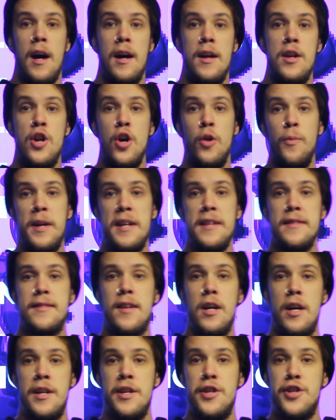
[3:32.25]
Nobody is
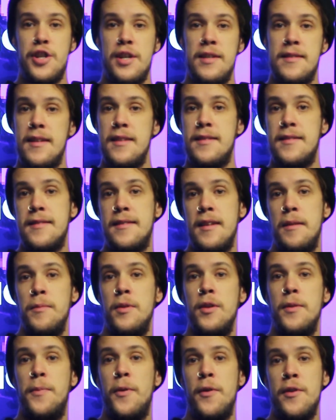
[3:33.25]
going to just
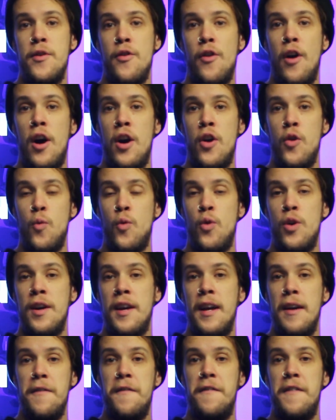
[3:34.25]
stumble upon your
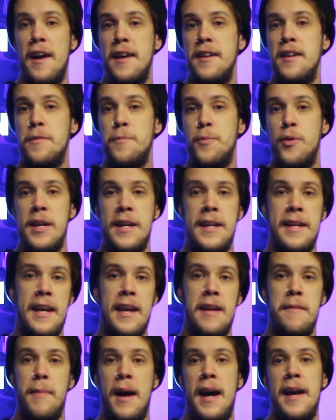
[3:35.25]
artwork, find it pretty,
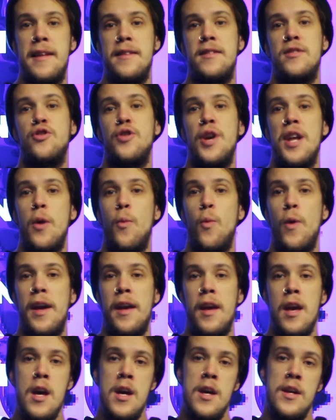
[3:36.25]
and buy it straight
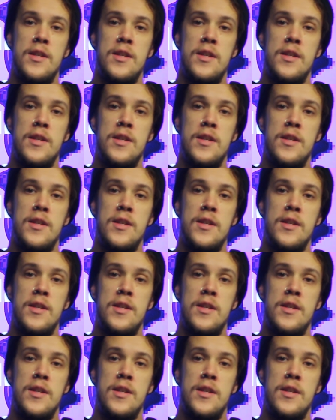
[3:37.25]
away.